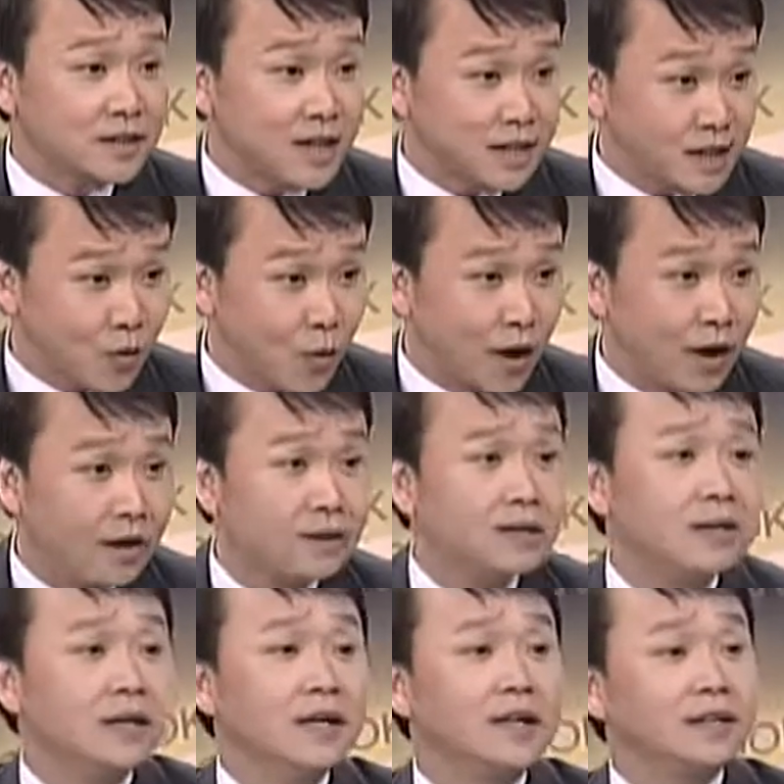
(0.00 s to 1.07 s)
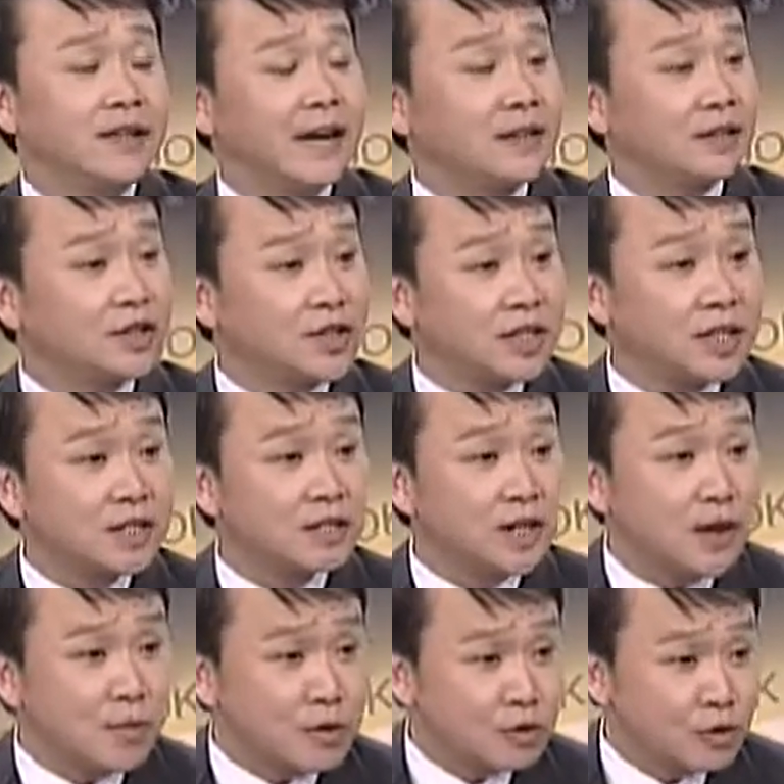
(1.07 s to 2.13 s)
Teddy Huang that the 6
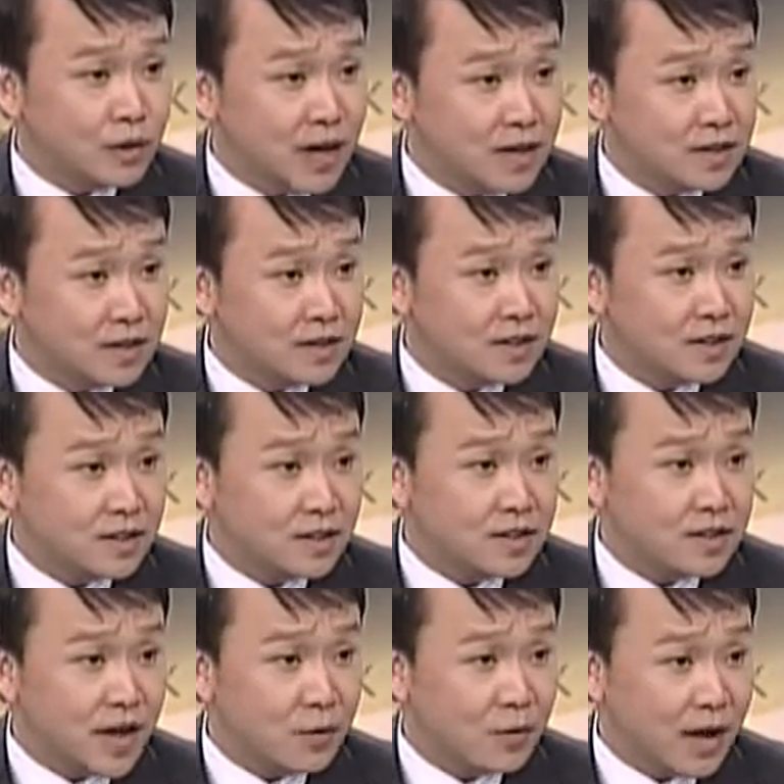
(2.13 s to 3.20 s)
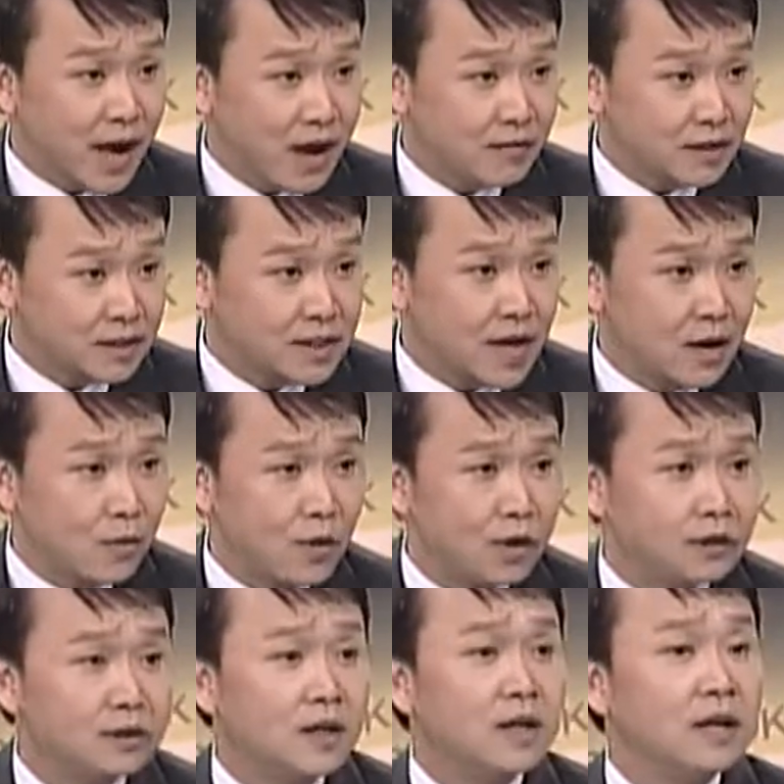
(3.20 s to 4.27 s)
commercial licenses that we have in
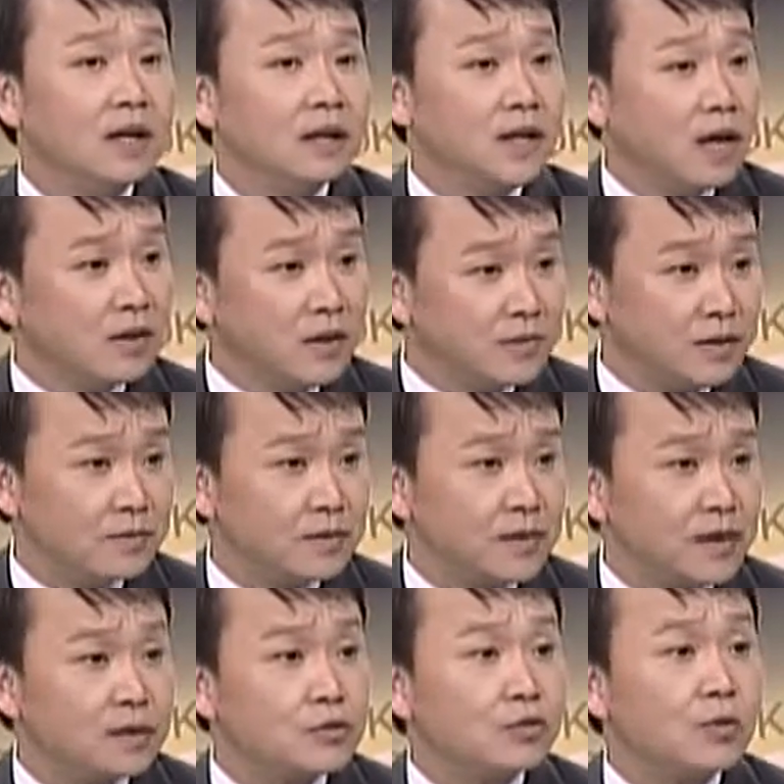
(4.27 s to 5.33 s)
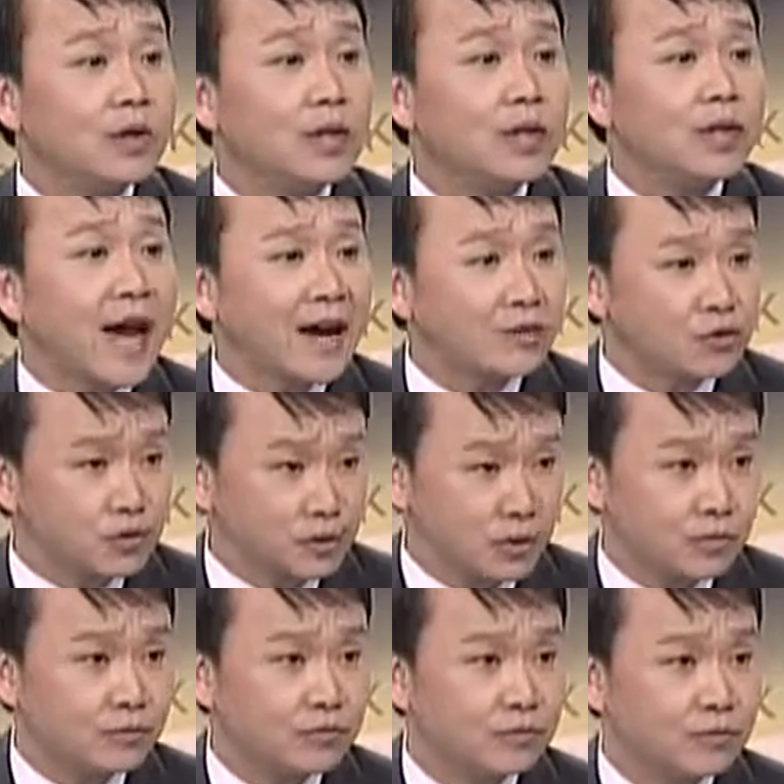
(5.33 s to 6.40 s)
Taiwan, none of them is really national.